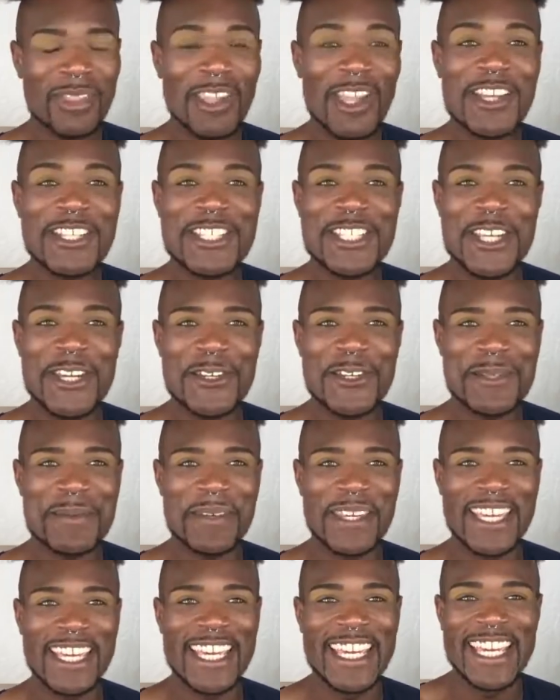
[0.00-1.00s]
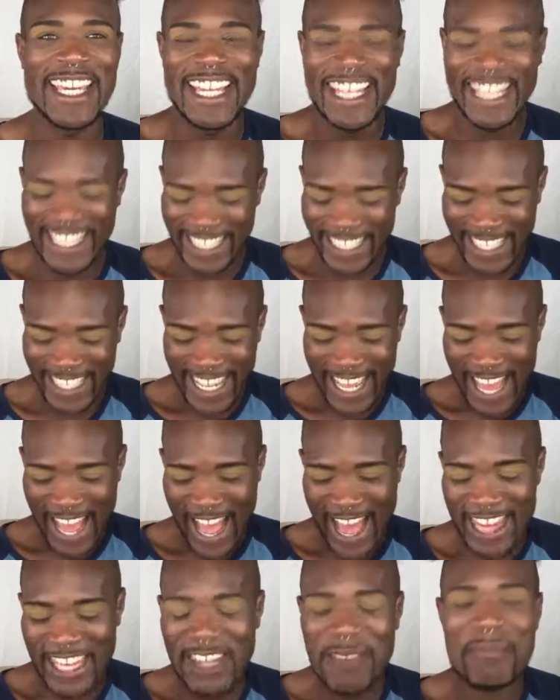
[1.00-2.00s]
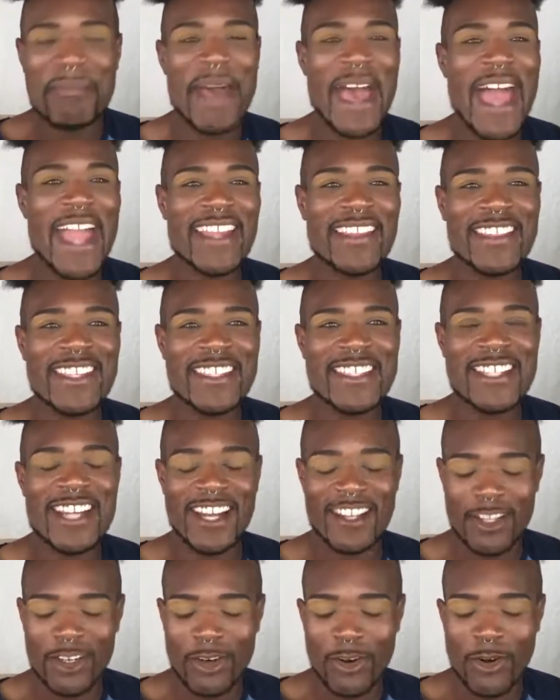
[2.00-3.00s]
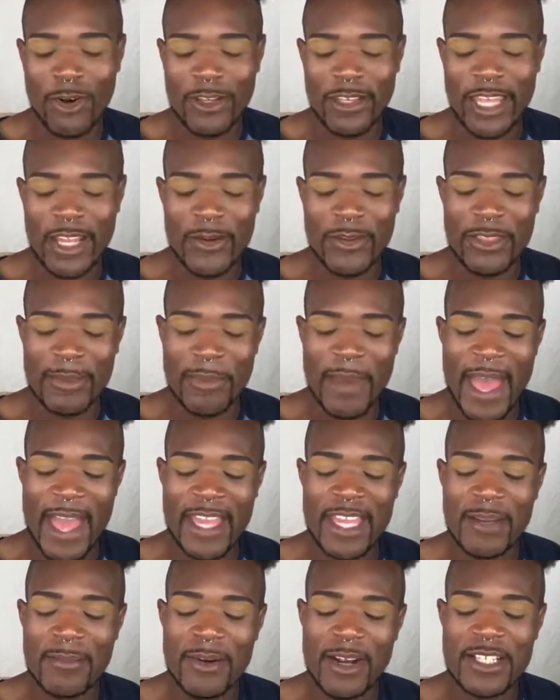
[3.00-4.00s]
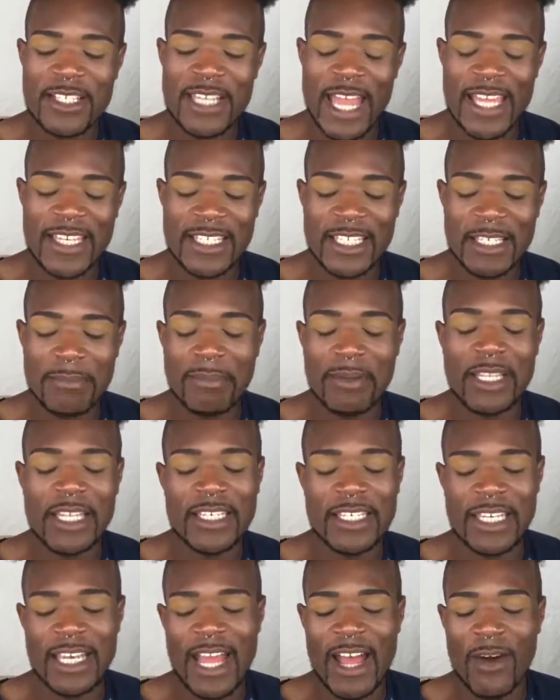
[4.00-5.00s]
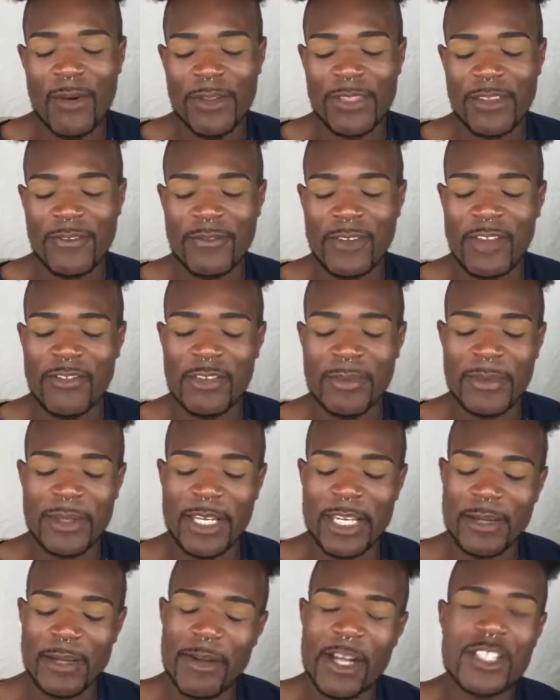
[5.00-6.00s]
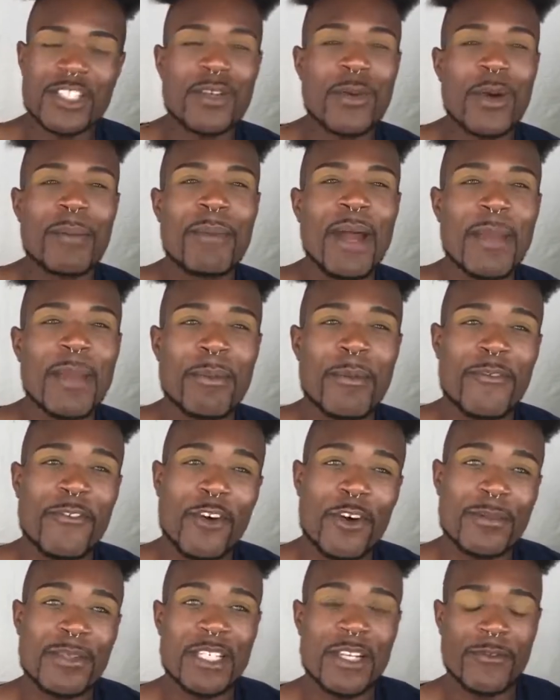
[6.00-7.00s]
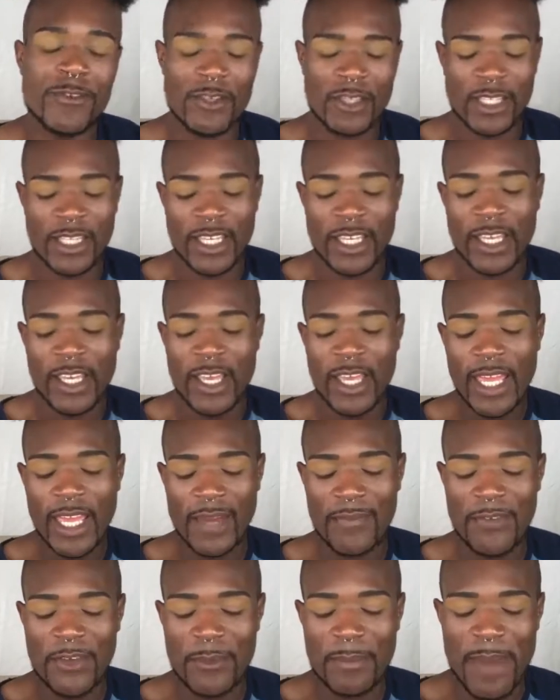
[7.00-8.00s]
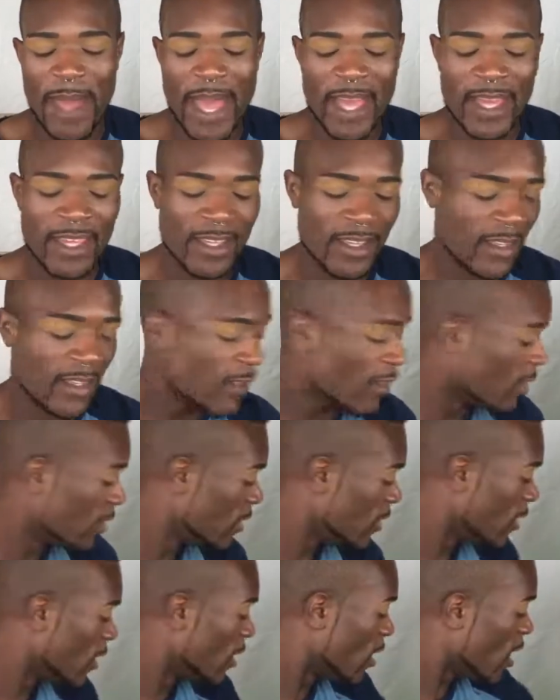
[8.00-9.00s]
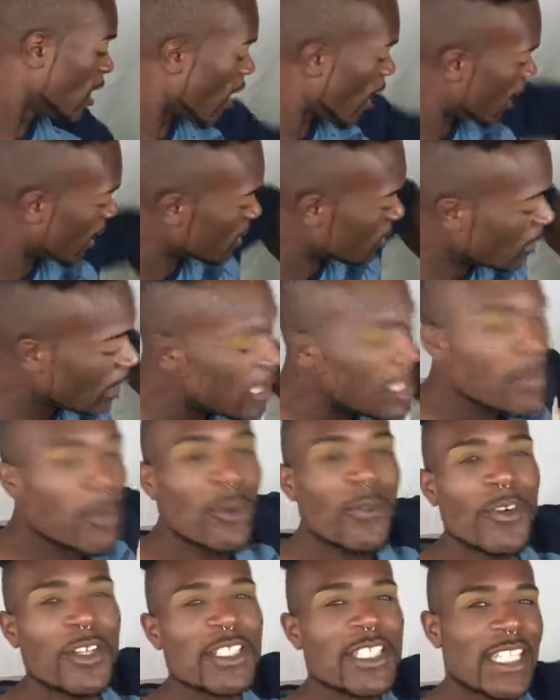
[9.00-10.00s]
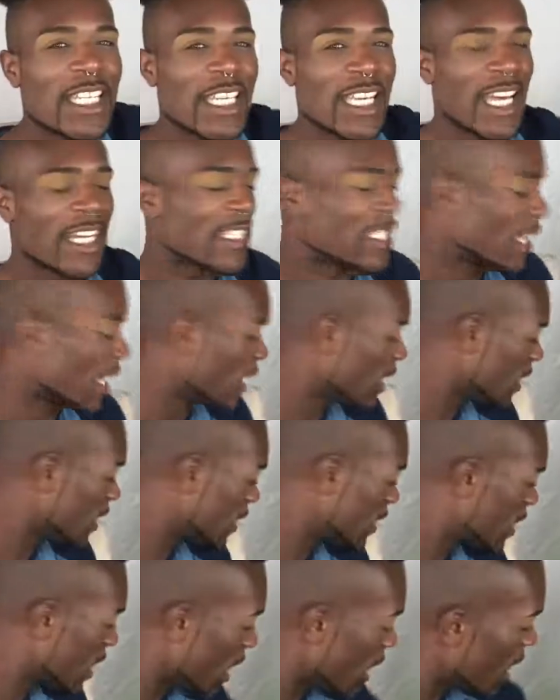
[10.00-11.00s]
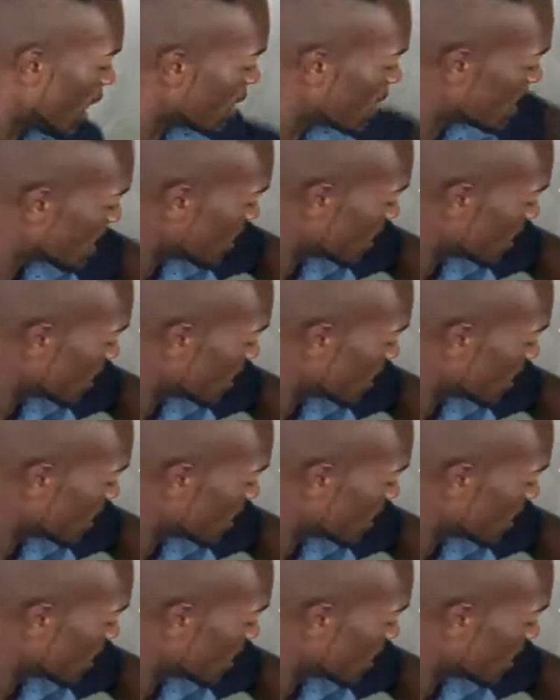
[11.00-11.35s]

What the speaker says: Excuse me. I didn't pack this color on like with a packing brush. I did blend it out with a fluffy blending brush, so it might perform differently if you pack it. All right, so let's move on to the next color, because